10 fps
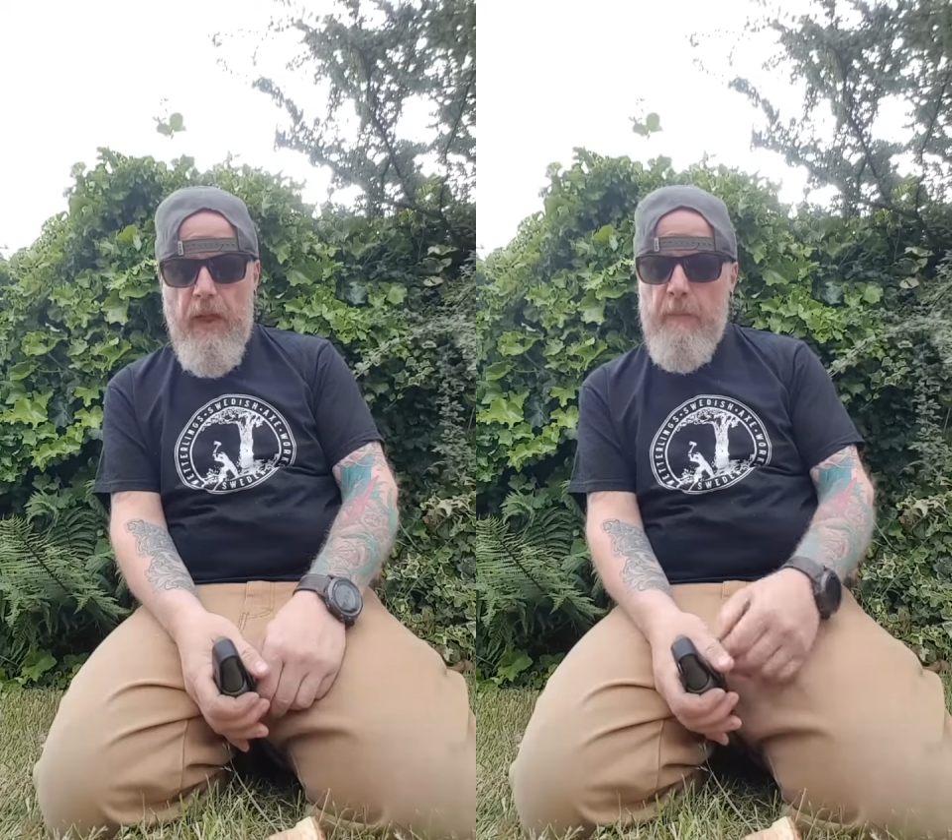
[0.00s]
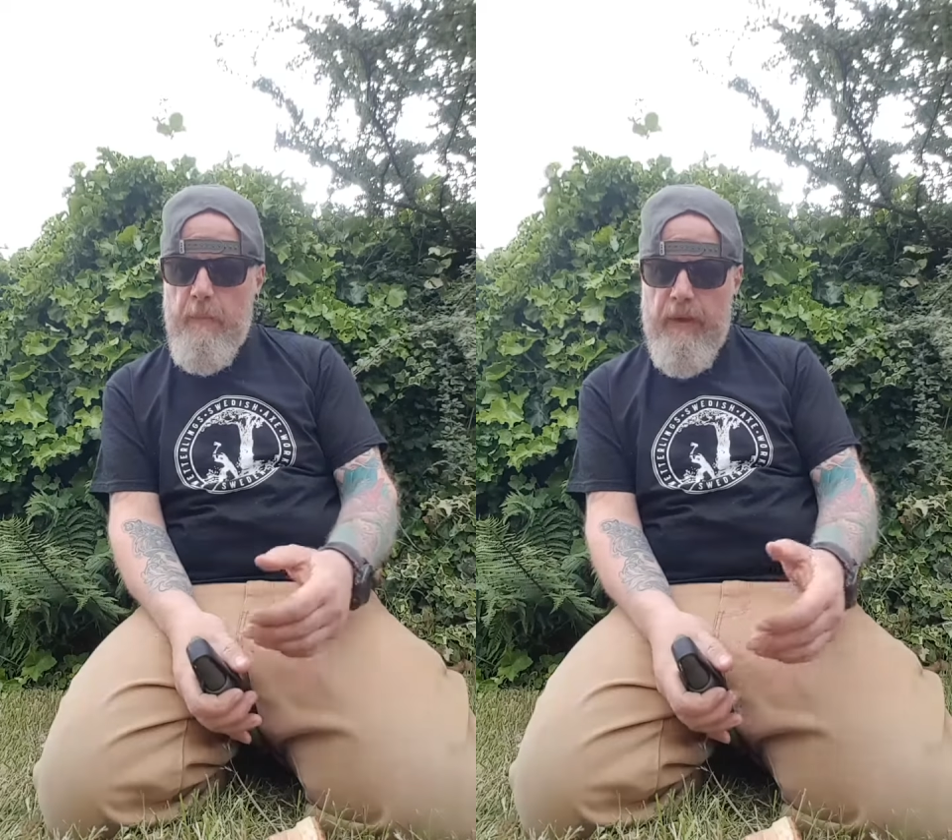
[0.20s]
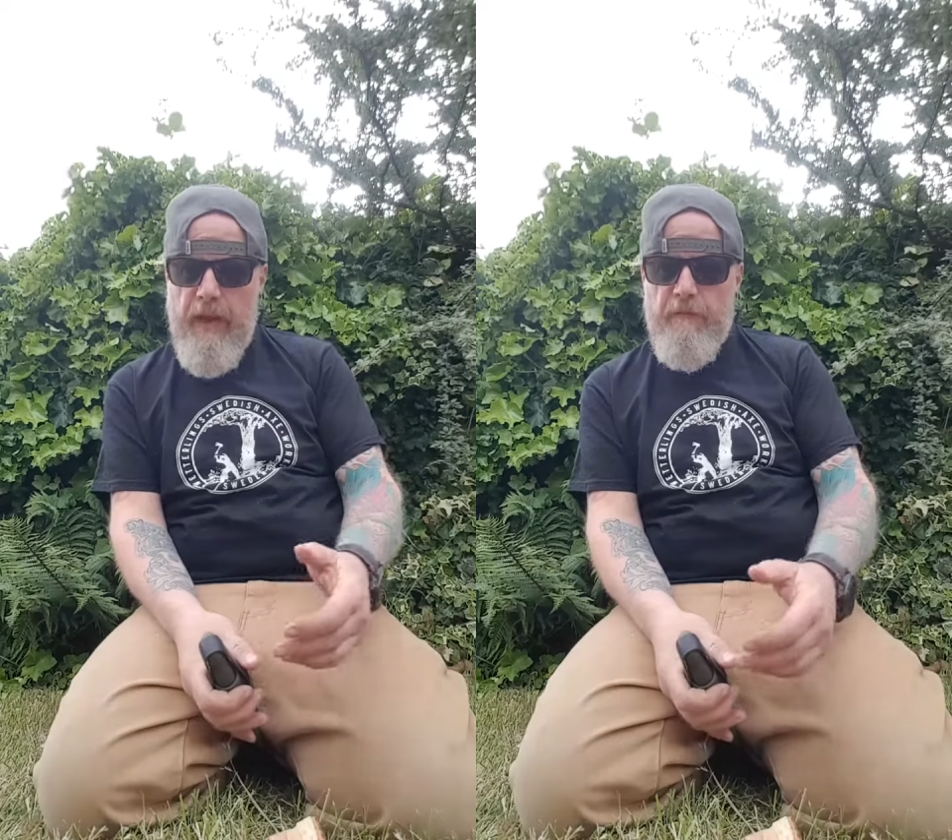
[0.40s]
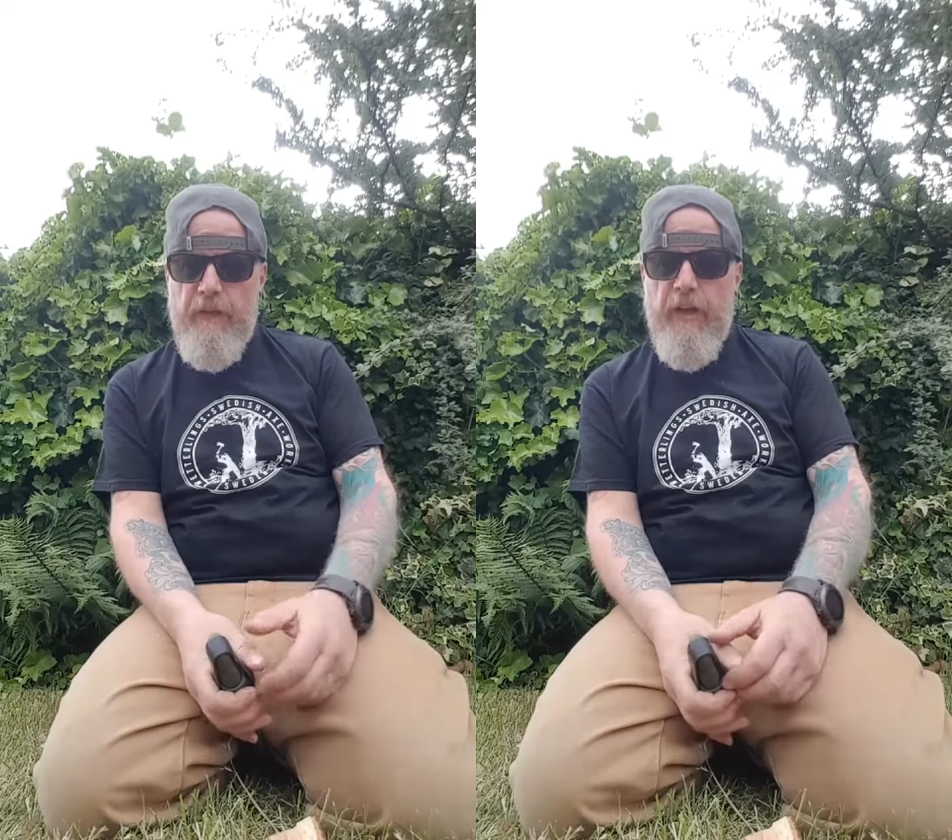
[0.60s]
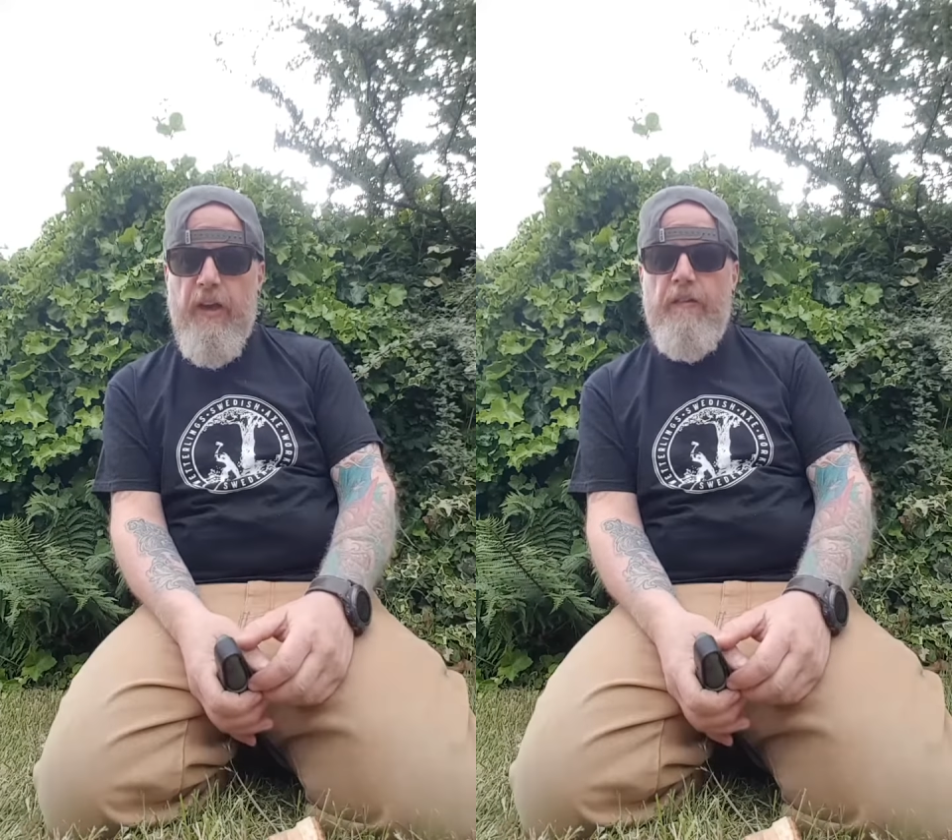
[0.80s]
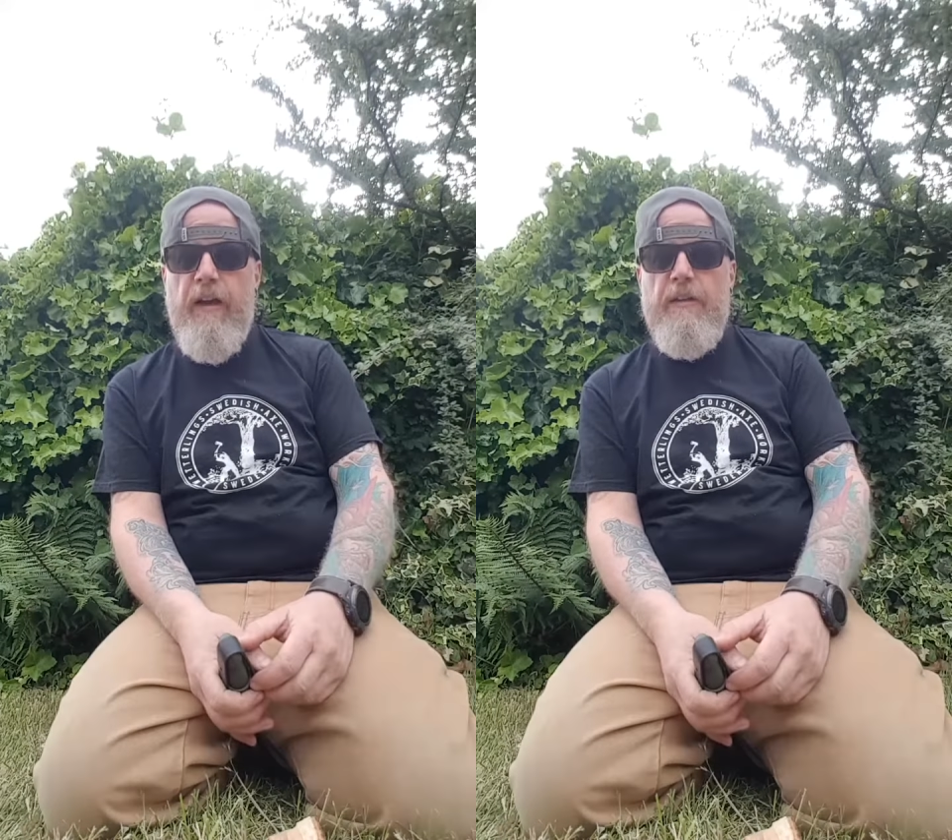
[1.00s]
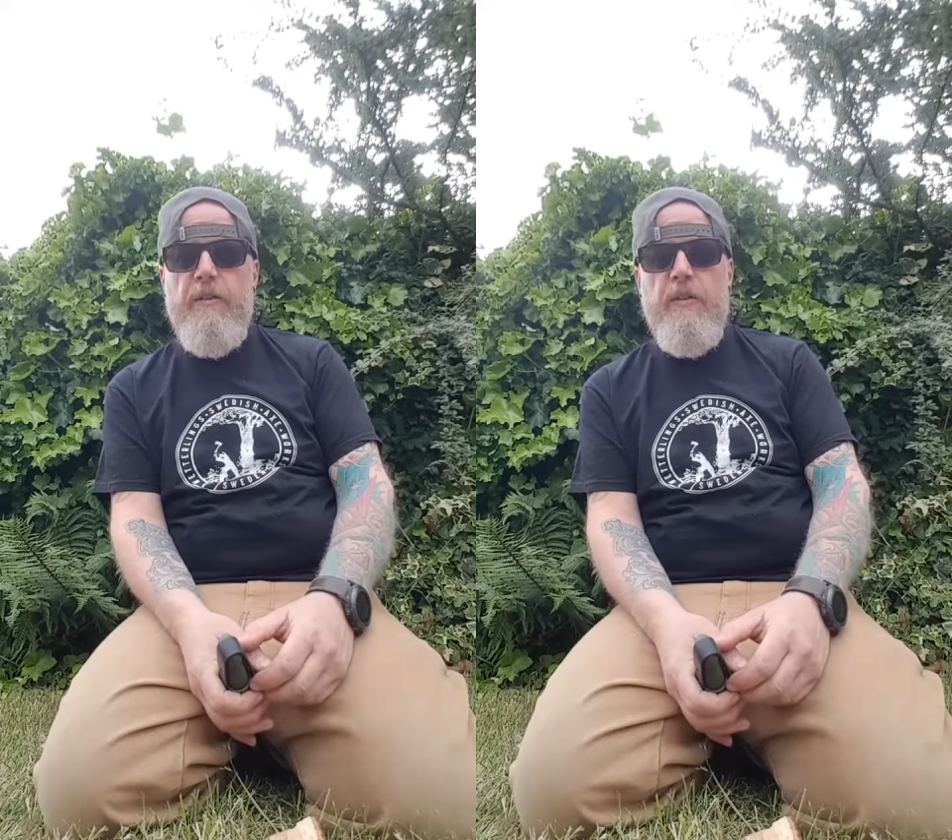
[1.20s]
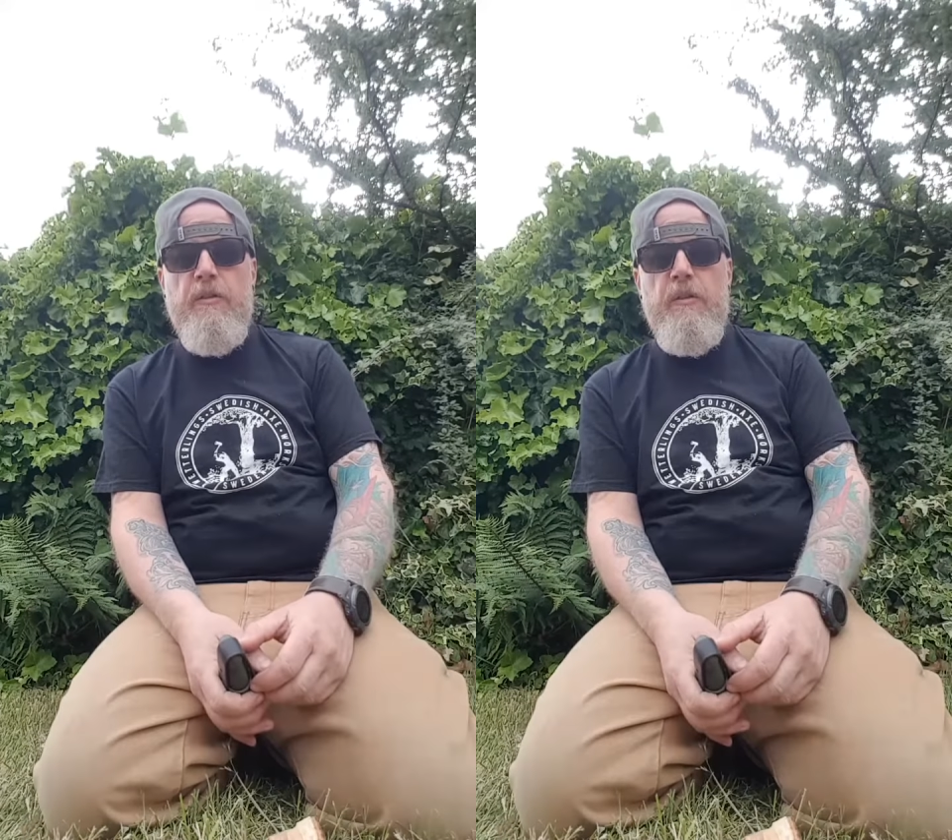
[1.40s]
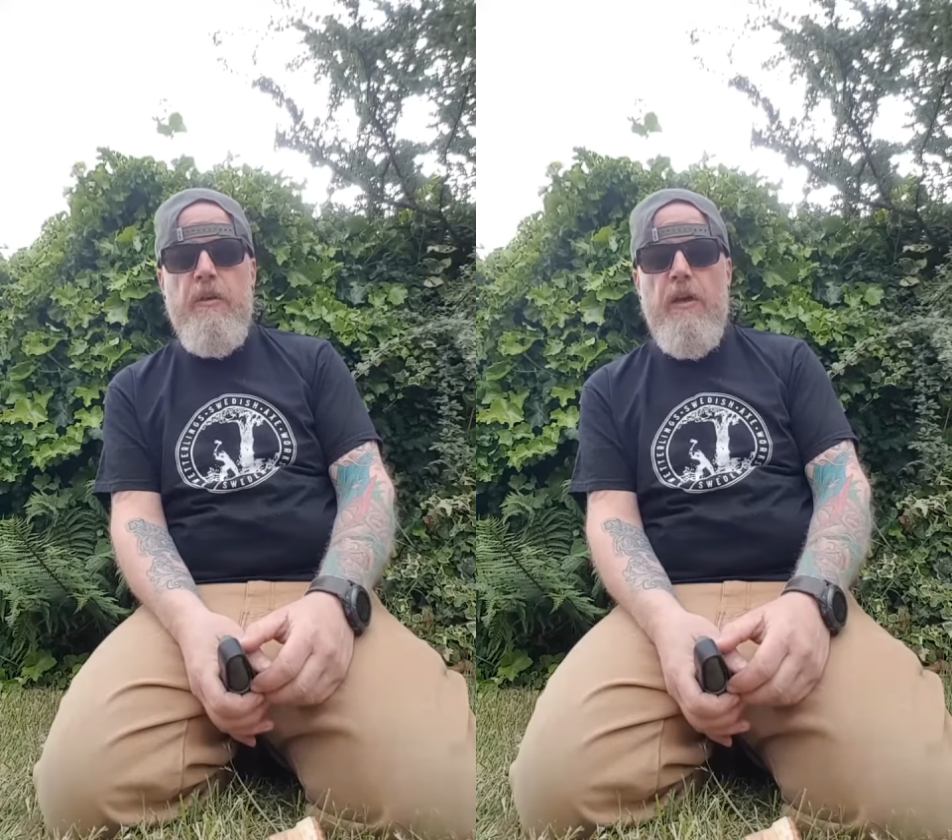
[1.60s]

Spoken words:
I'm a big advocate of axes,